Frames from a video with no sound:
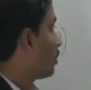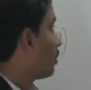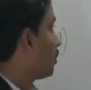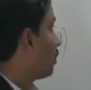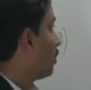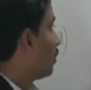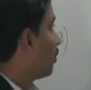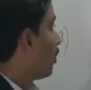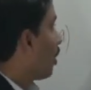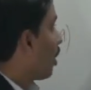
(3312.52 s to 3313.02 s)

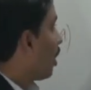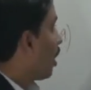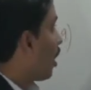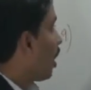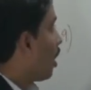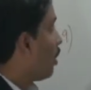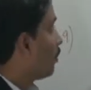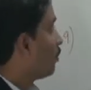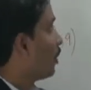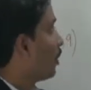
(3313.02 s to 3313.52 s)
So
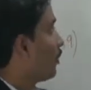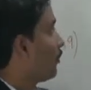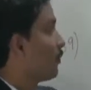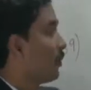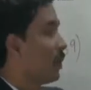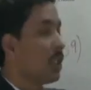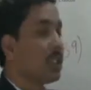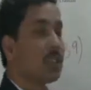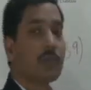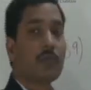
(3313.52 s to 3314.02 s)
out
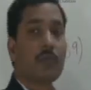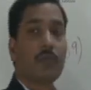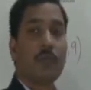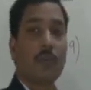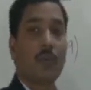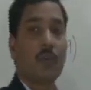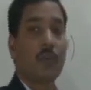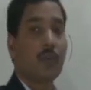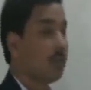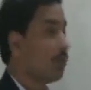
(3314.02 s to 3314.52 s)
of these
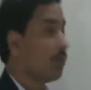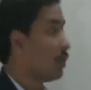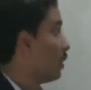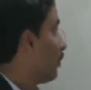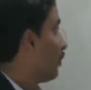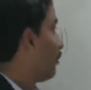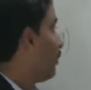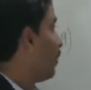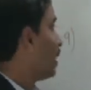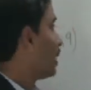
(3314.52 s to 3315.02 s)
four,
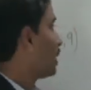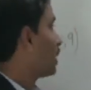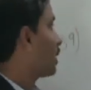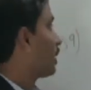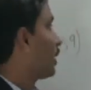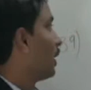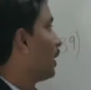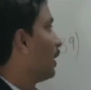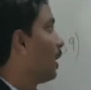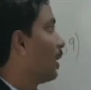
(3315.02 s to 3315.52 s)
the
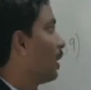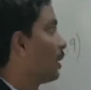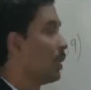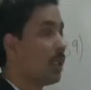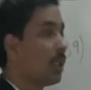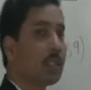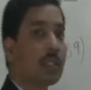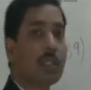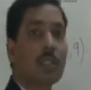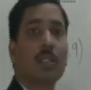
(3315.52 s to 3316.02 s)
first three are
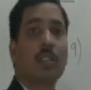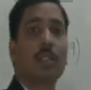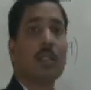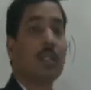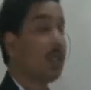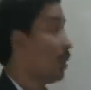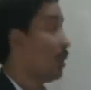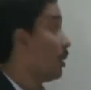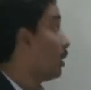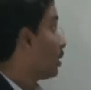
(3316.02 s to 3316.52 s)
the,
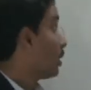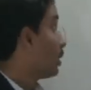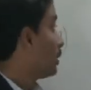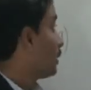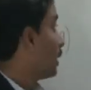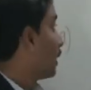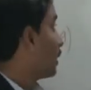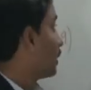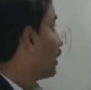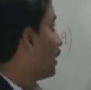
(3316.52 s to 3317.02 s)

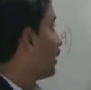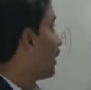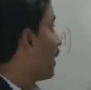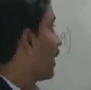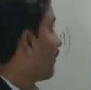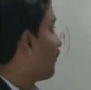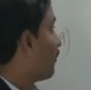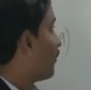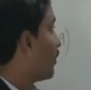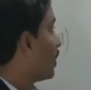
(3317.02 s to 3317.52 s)
check
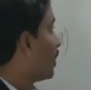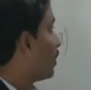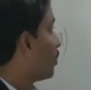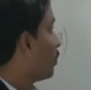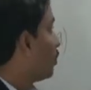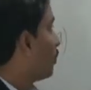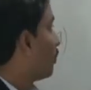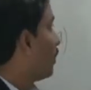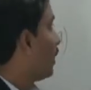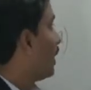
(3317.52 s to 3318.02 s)
that
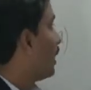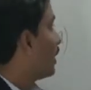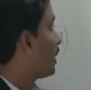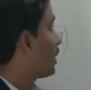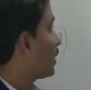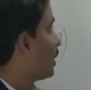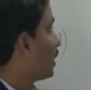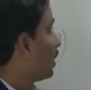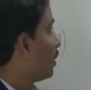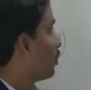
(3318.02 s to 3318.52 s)
Fe2
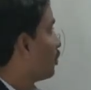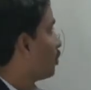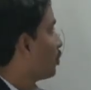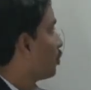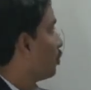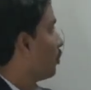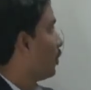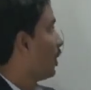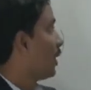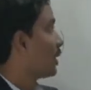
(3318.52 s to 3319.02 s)
plus,
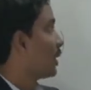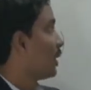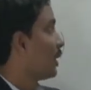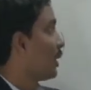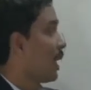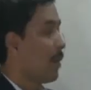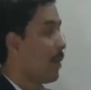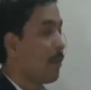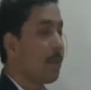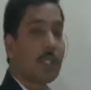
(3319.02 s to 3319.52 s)
CO2 plus
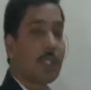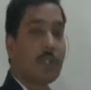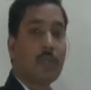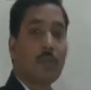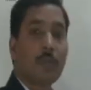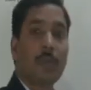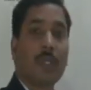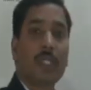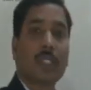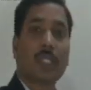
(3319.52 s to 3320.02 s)
and
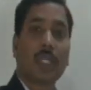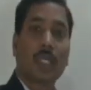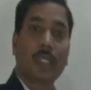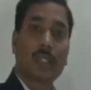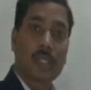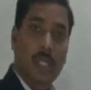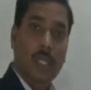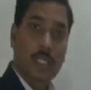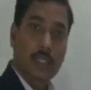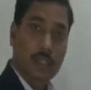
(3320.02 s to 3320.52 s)
Mn2 plus
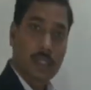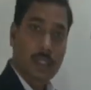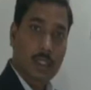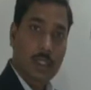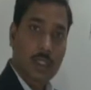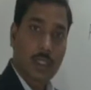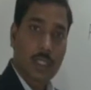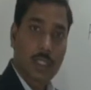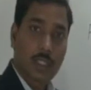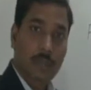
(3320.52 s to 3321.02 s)
are
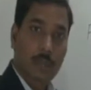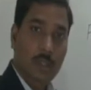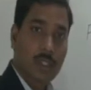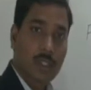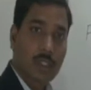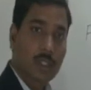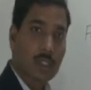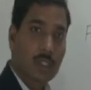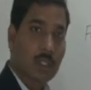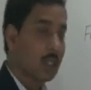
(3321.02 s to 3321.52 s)
transition
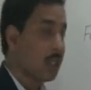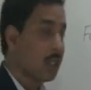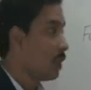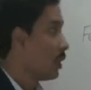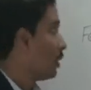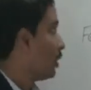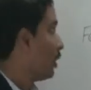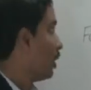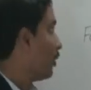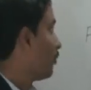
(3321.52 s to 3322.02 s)
elements.
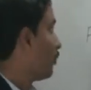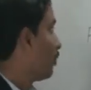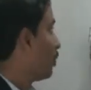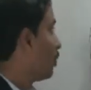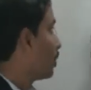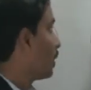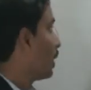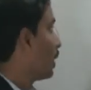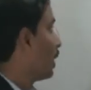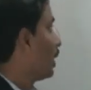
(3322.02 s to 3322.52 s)

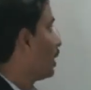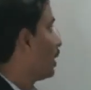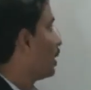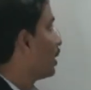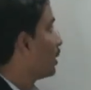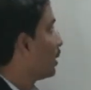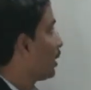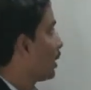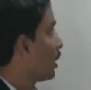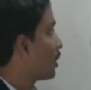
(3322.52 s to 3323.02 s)
Therefore
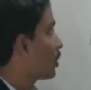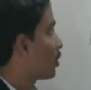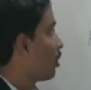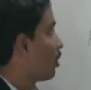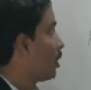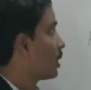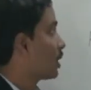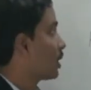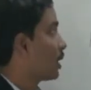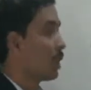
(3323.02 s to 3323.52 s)
their
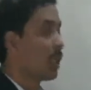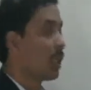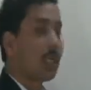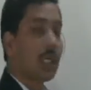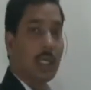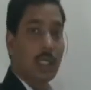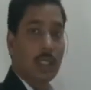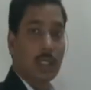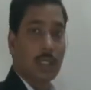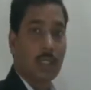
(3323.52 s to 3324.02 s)
salts are
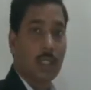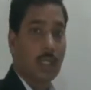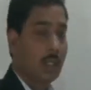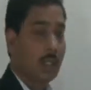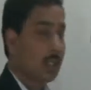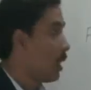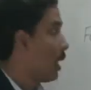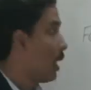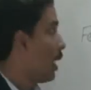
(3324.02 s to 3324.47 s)
colored.